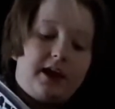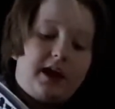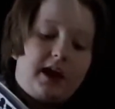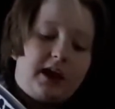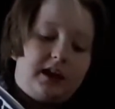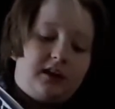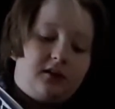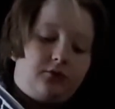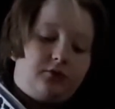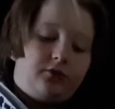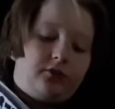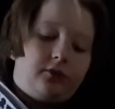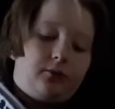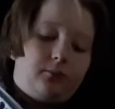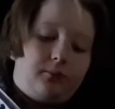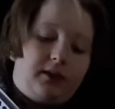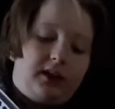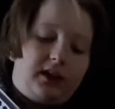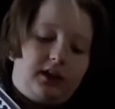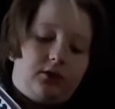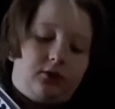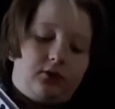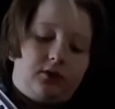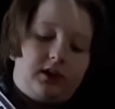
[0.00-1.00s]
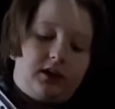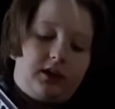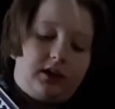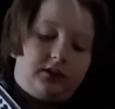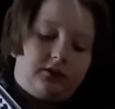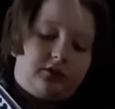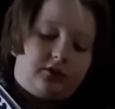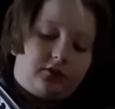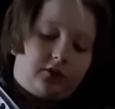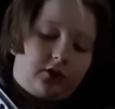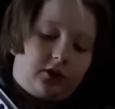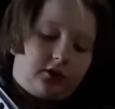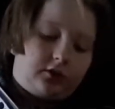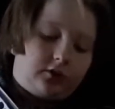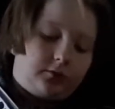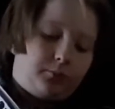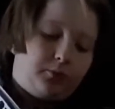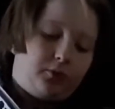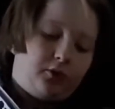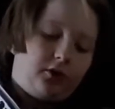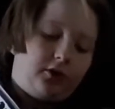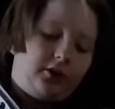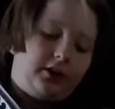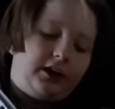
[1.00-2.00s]
And it was the Mingo kids started
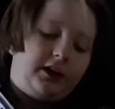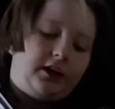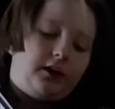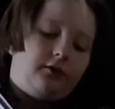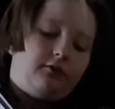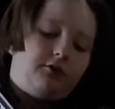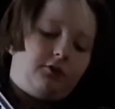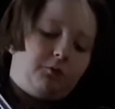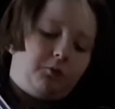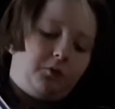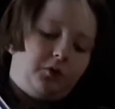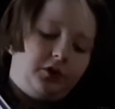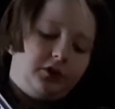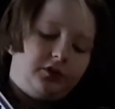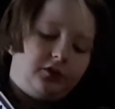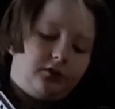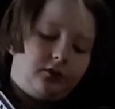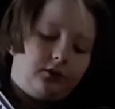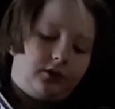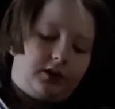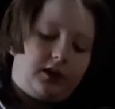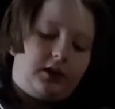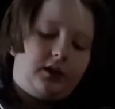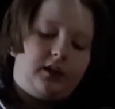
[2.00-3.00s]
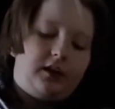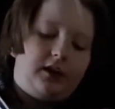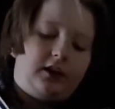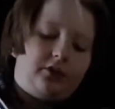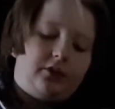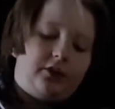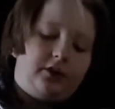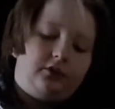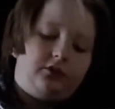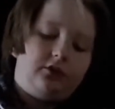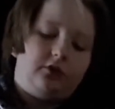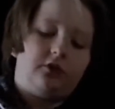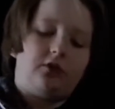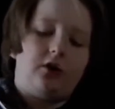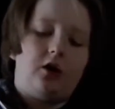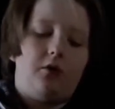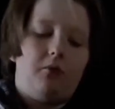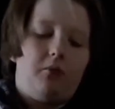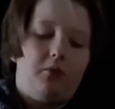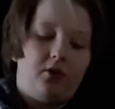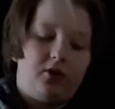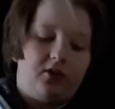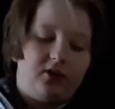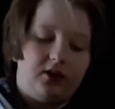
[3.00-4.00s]
pouring out of the woods, looking like they just got
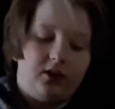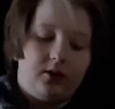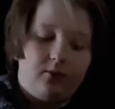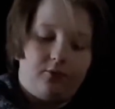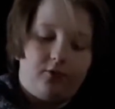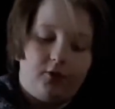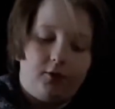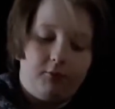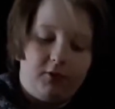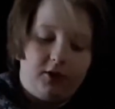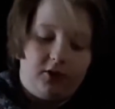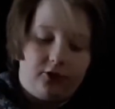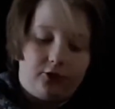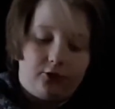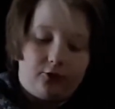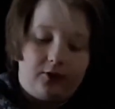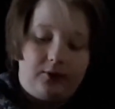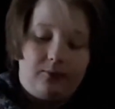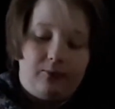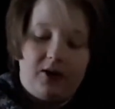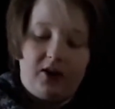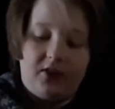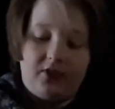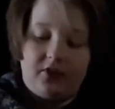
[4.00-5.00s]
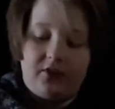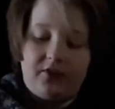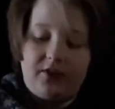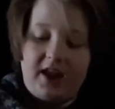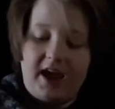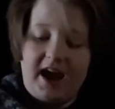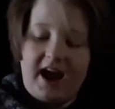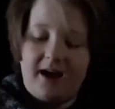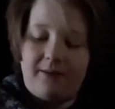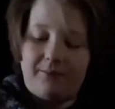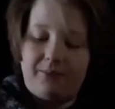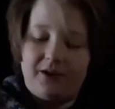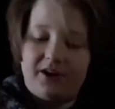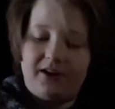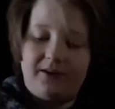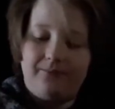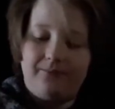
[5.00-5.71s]
woken up from a 3-month nap.